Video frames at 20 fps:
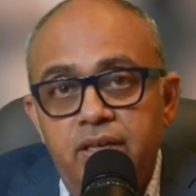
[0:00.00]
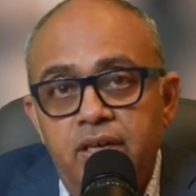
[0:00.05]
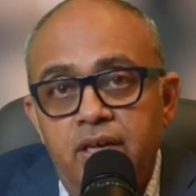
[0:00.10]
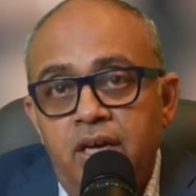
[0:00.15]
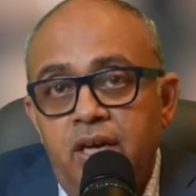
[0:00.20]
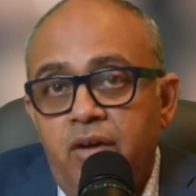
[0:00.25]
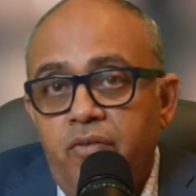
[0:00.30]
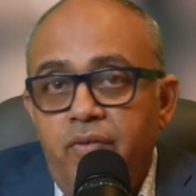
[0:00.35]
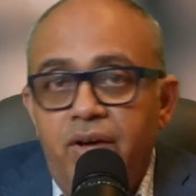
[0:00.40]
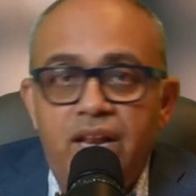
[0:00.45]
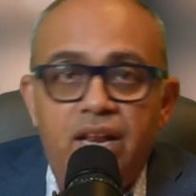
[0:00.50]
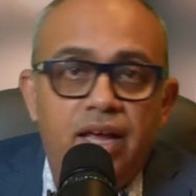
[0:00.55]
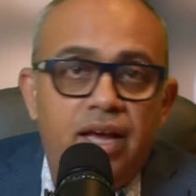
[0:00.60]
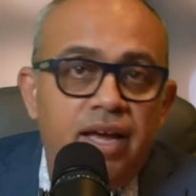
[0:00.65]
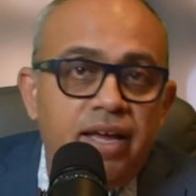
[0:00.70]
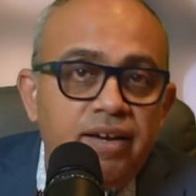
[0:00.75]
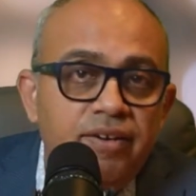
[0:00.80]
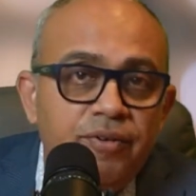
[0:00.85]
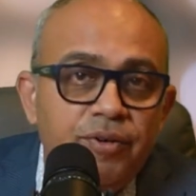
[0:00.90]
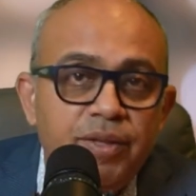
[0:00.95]
Well, I
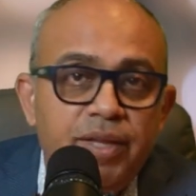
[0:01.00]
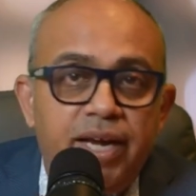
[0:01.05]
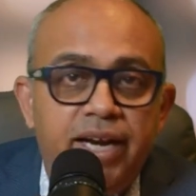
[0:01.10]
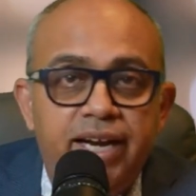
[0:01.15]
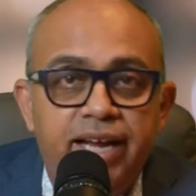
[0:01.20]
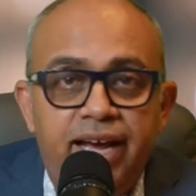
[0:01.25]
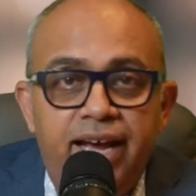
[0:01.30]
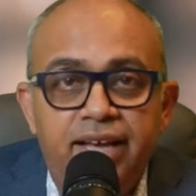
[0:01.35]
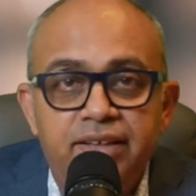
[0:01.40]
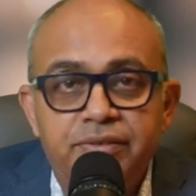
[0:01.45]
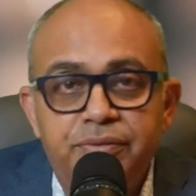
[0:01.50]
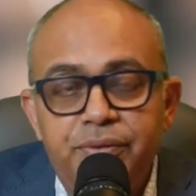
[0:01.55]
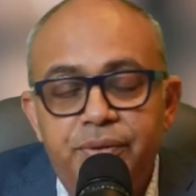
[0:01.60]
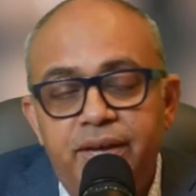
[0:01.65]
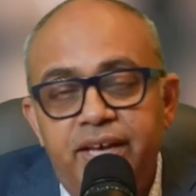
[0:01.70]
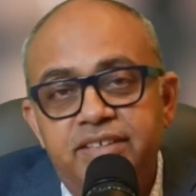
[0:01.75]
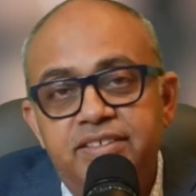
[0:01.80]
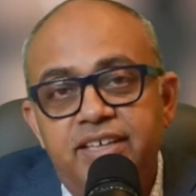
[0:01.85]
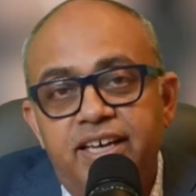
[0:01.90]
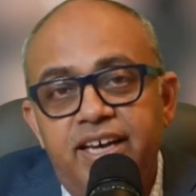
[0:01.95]
know that as soon
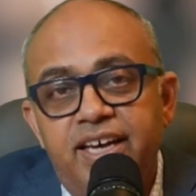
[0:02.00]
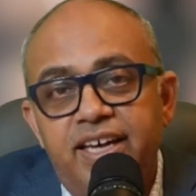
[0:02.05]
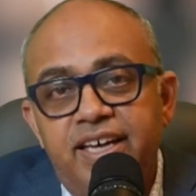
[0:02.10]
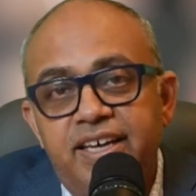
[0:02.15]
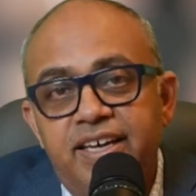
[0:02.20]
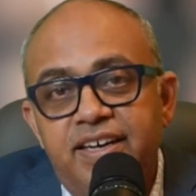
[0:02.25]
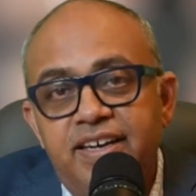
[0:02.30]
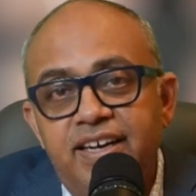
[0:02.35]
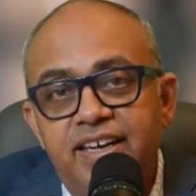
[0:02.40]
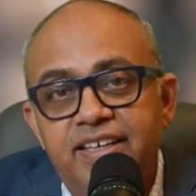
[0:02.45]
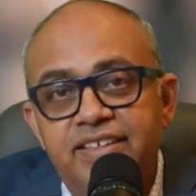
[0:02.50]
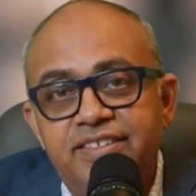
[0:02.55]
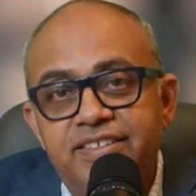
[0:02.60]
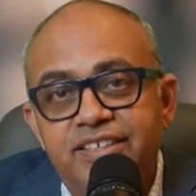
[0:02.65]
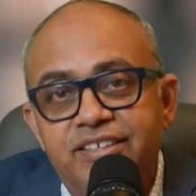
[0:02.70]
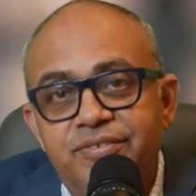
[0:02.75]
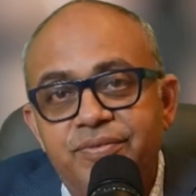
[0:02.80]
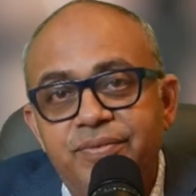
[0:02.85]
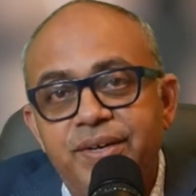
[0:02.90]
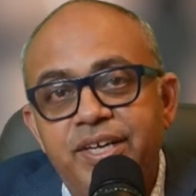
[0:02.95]
as I release
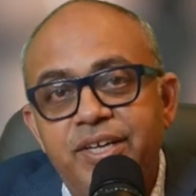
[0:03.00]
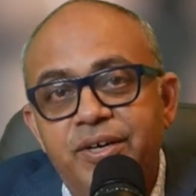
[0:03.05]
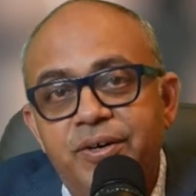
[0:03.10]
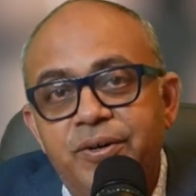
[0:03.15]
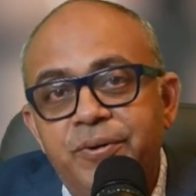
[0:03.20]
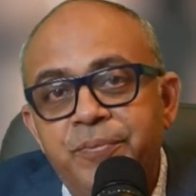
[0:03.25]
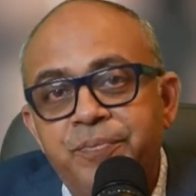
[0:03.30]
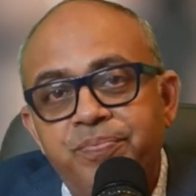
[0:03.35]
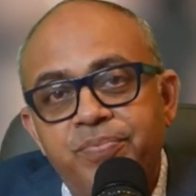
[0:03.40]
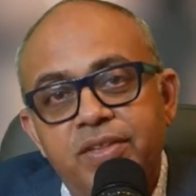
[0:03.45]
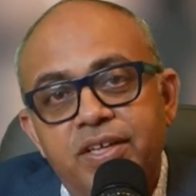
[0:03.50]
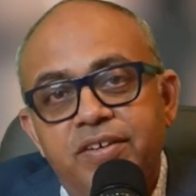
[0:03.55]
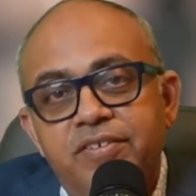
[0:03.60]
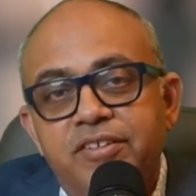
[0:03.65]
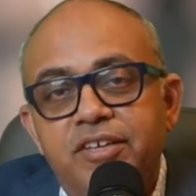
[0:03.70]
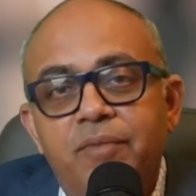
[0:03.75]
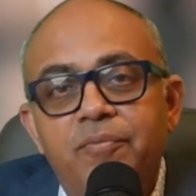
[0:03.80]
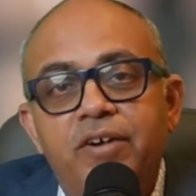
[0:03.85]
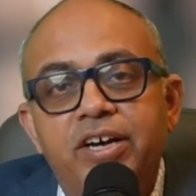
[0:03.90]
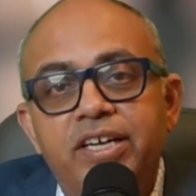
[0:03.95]
this video,
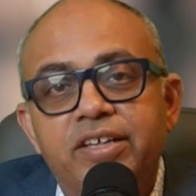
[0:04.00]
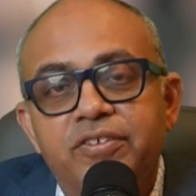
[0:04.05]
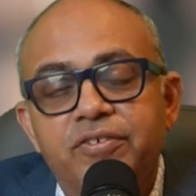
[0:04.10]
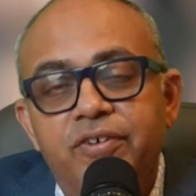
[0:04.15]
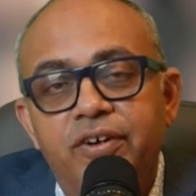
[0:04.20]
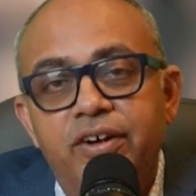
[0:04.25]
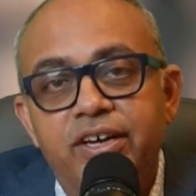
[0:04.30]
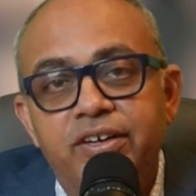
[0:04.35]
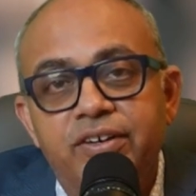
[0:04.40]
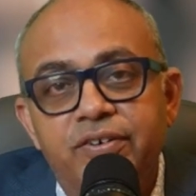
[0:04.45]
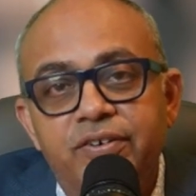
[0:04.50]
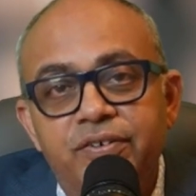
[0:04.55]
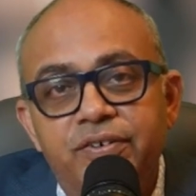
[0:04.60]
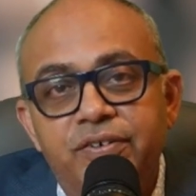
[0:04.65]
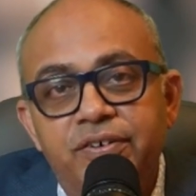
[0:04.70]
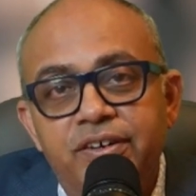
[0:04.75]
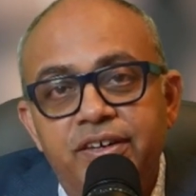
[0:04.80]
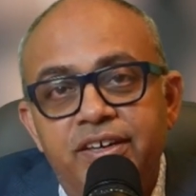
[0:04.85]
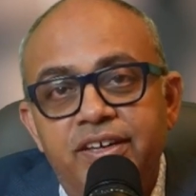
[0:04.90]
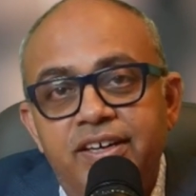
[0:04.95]
someone is going to
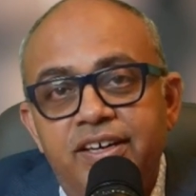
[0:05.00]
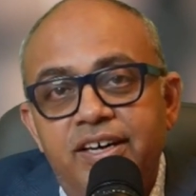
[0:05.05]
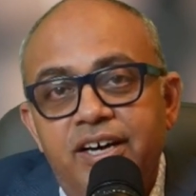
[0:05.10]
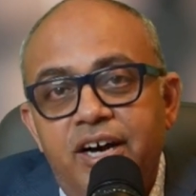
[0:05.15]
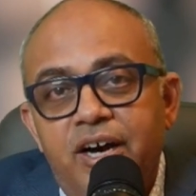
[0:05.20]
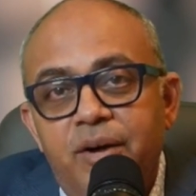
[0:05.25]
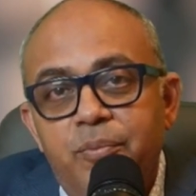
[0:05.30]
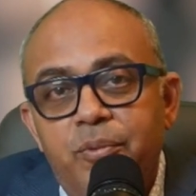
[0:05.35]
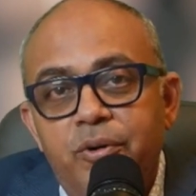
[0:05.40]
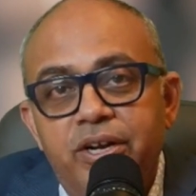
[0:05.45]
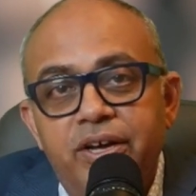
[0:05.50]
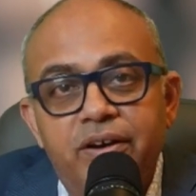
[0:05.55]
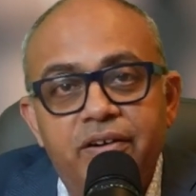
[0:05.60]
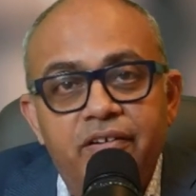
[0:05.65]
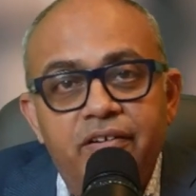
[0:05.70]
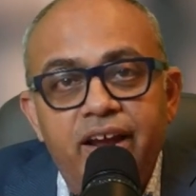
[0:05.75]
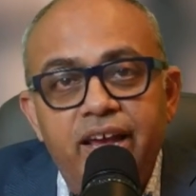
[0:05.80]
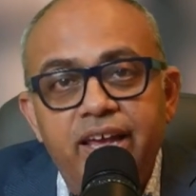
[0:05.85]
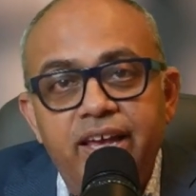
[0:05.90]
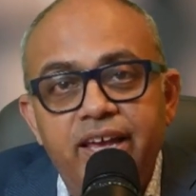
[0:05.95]
put a
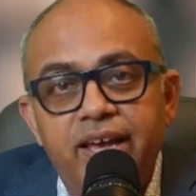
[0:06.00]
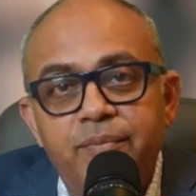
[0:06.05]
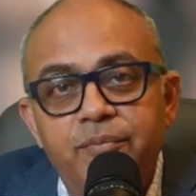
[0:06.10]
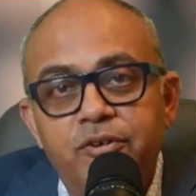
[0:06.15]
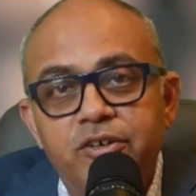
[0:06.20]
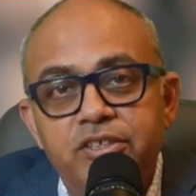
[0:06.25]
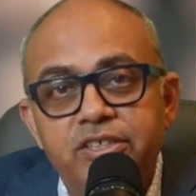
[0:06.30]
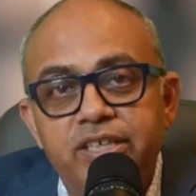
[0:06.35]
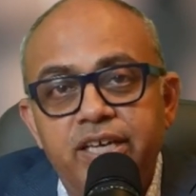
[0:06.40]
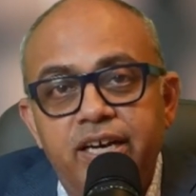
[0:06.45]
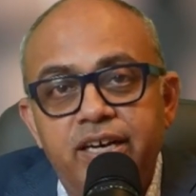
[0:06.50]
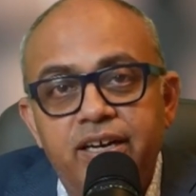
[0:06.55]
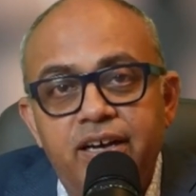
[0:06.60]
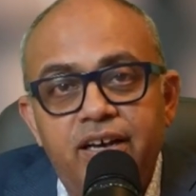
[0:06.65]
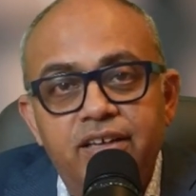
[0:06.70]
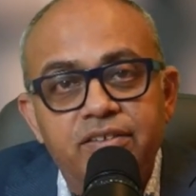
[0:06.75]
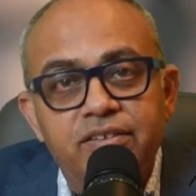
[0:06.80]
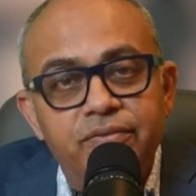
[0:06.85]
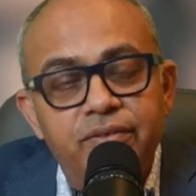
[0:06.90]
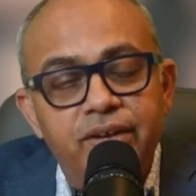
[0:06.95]
crying emoji and
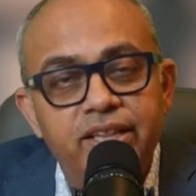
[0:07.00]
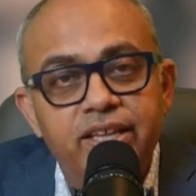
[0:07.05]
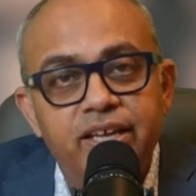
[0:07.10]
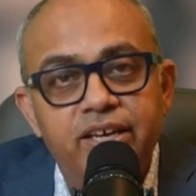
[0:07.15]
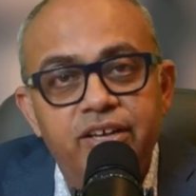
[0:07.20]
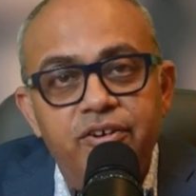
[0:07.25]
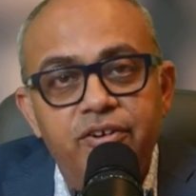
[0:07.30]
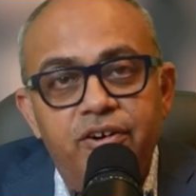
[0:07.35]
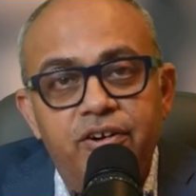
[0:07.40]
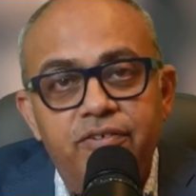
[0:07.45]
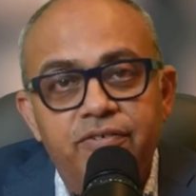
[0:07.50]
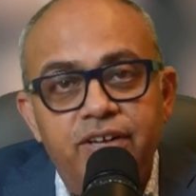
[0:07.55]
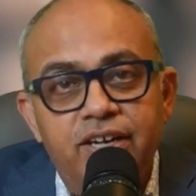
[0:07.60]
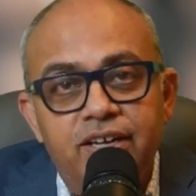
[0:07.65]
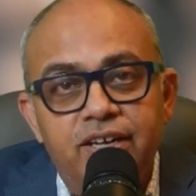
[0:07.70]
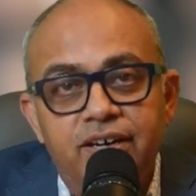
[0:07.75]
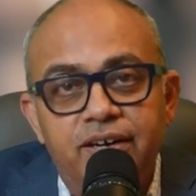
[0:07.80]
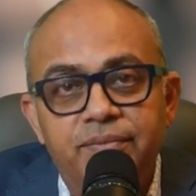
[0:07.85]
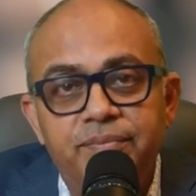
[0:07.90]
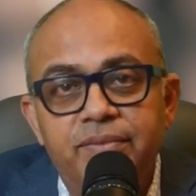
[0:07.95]
ask when the cure will
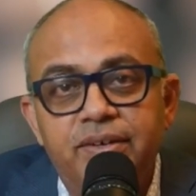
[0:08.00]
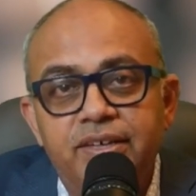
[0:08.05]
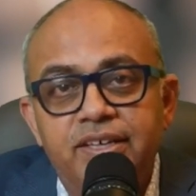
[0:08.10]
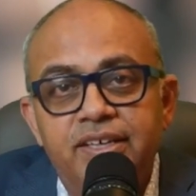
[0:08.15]
come.